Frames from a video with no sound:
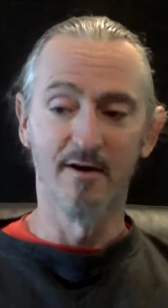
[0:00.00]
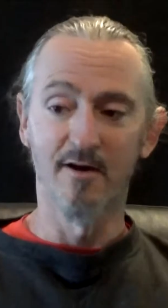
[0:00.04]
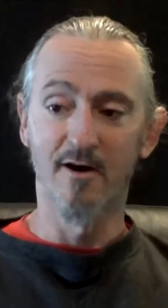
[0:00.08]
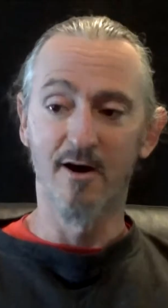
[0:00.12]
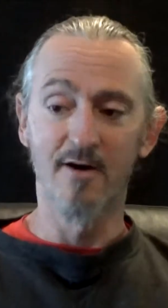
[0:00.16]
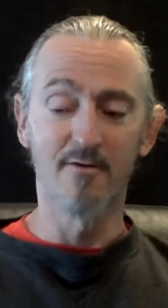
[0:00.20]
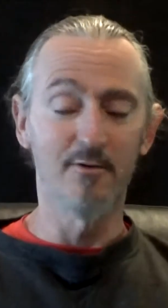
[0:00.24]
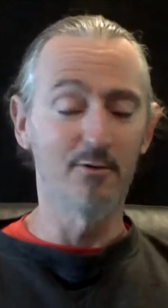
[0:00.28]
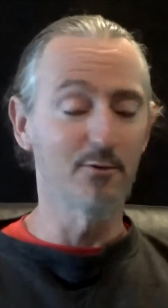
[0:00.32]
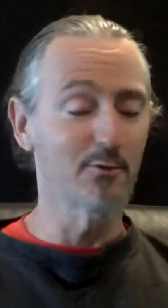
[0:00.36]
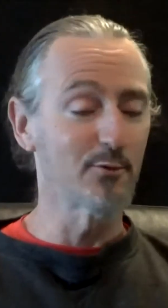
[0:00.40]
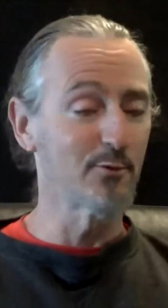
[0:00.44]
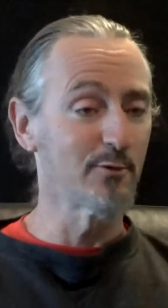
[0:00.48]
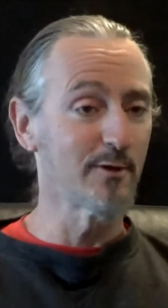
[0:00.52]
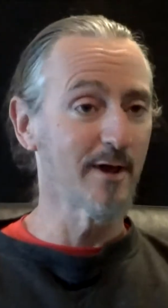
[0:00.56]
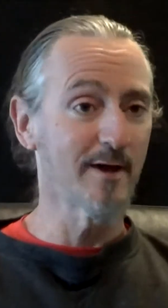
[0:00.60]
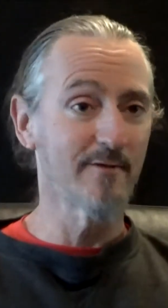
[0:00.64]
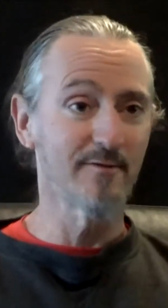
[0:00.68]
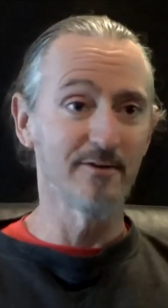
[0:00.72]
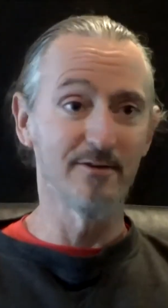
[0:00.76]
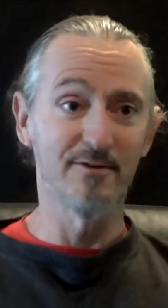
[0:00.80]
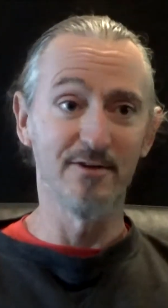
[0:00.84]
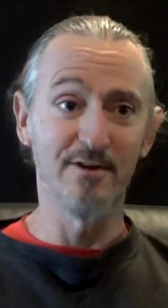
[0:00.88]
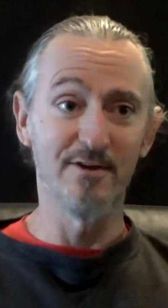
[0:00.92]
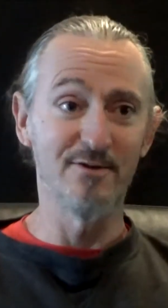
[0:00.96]
I recall
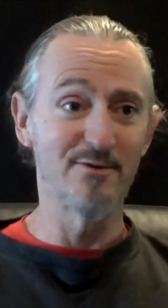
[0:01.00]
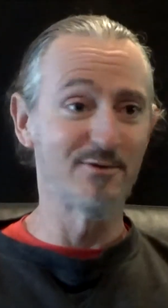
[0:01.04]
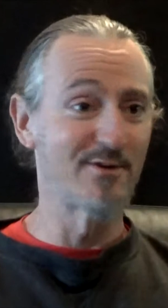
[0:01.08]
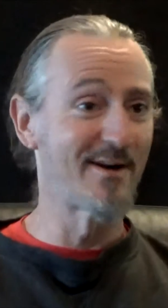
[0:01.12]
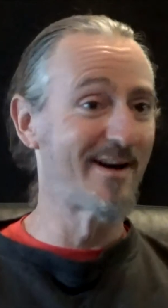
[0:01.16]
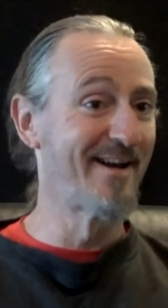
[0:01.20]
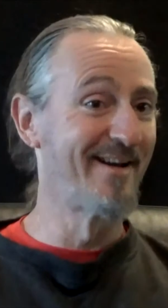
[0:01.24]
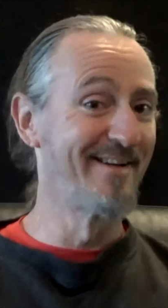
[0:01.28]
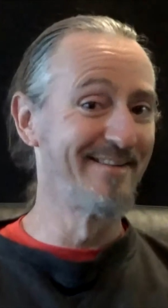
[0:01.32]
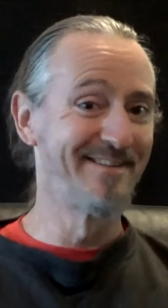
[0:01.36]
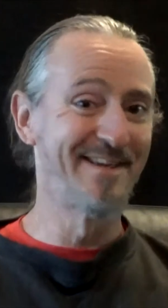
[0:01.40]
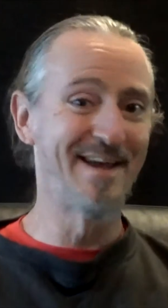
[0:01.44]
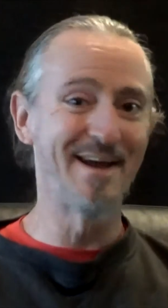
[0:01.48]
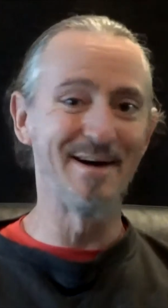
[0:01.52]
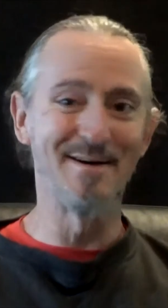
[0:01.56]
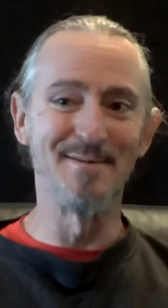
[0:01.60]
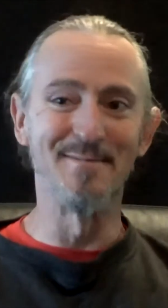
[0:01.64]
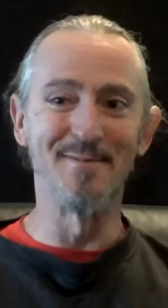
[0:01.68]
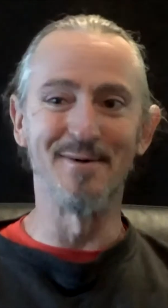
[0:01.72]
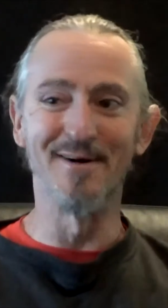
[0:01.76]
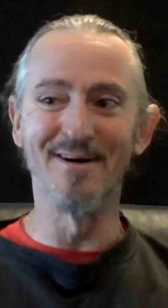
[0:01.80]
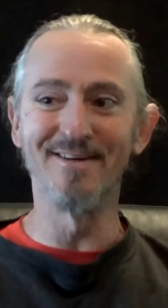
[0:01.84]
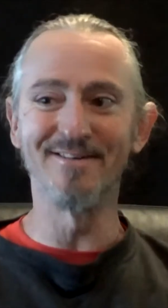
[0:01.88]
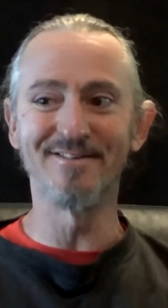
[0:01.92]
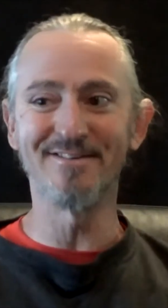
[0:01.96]
having tears running down
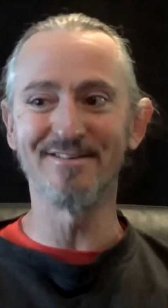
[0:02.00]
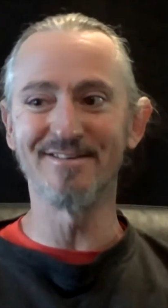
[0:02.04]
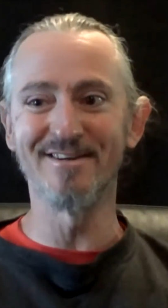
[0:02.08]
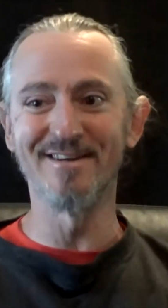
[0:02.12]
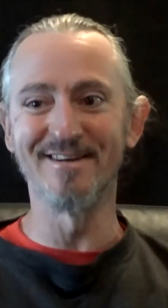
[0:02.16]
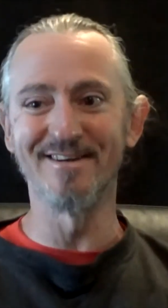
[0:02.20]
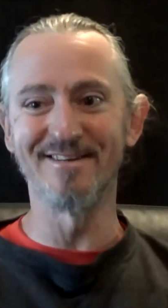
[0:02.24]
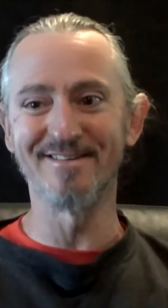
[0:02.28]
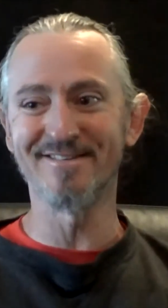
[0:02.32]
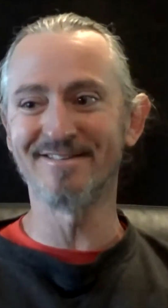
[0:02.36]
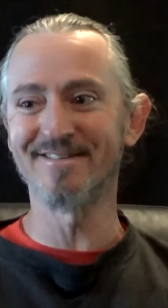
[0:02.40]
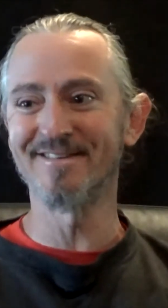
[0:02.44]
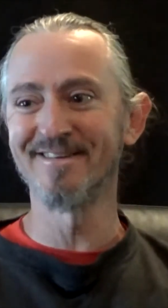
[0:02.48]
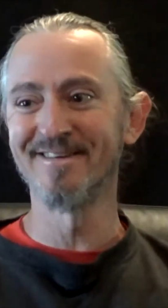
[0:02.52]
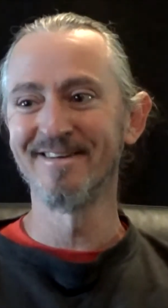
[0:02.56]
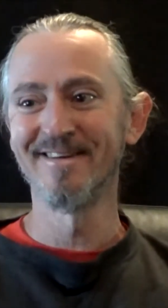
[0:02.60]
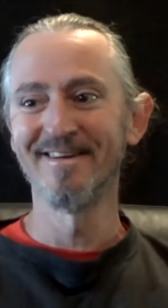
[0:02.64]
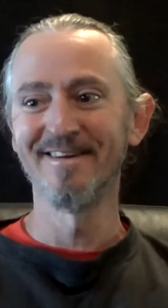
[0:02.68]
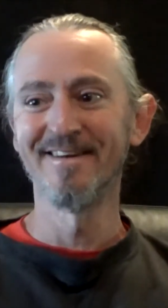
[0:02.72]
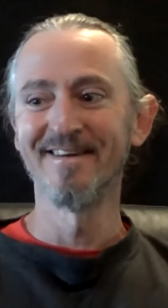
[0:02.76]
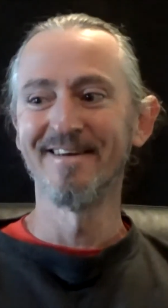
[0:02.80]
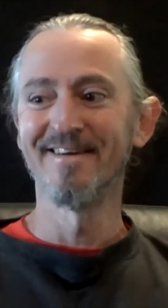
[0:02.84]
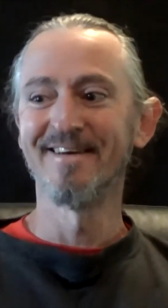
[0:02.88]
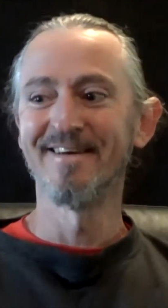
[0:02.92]
my cheeks.